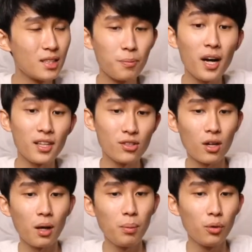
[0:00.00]
past
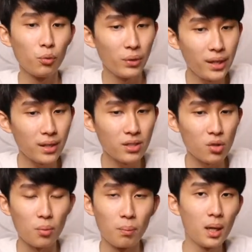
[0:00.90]
couple weeks
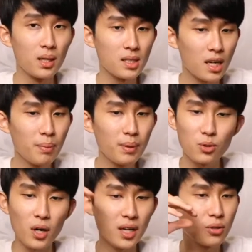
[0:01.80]
or months, I've been
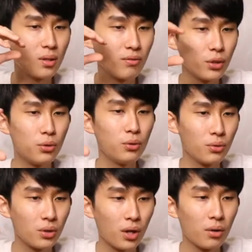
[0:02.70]
trying to review,
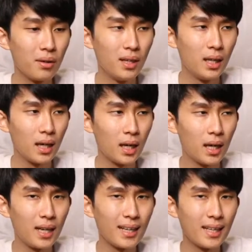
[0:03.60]
you know,
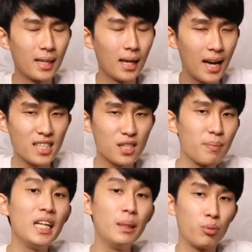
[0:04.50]
as
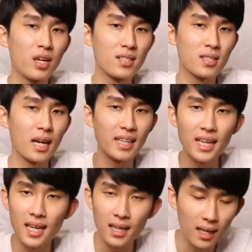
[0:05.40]
many brands as I
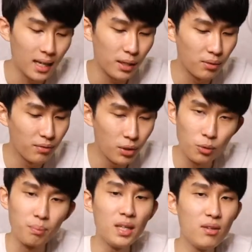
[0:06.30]
can. I reviewed
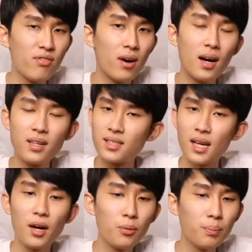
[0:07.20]
Mifa,
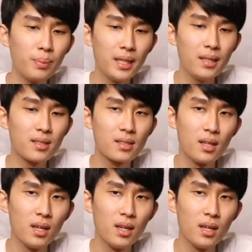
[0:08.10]
Soundpeats,